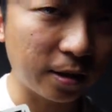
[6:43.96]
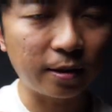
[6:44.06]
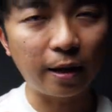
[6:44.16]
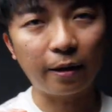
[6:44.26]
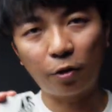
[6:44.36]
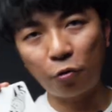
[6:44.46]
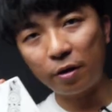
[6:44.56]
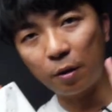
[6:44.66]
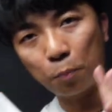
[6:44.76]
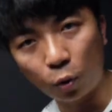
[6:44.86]
is that
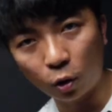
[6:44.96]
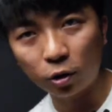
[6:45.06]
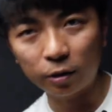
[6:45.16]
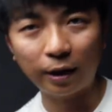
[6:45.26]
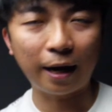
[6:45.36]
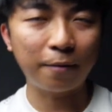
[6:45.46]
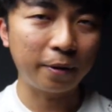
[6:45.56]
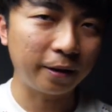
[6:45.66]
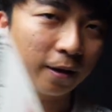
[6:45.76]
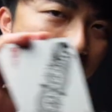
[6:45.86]
during the
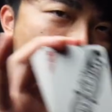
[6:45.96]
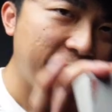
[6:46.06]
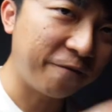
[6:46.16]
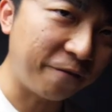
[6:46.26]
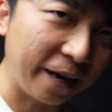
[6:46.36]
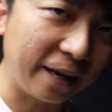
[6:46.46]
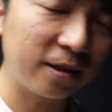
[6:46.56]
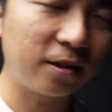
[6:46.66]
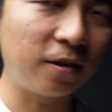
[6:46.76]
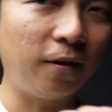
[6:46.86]
prototyping
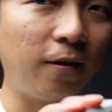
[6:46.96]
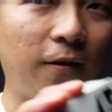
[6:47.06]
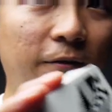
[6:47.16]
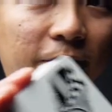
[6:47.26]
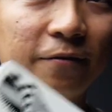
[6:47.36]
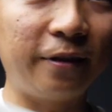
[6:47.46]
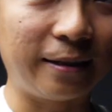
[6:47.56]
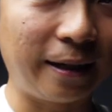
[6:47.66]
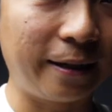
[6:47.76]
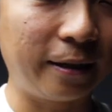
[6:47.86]
phase of
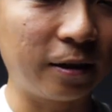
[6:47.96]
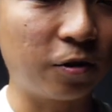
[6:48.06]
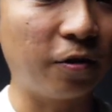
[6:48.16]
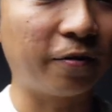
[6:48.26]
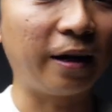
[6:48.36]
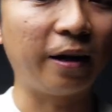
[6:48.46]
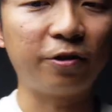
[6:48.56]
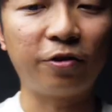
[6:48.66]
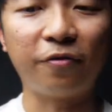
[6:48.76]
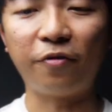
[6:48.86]
designing the School of
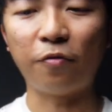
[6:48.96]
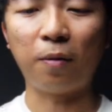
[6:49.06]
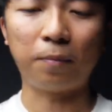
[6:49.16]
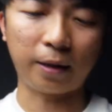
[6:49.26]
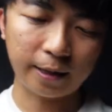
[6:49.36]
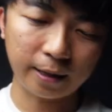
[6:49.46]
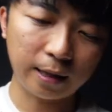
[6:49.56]
Cardistry V1 playing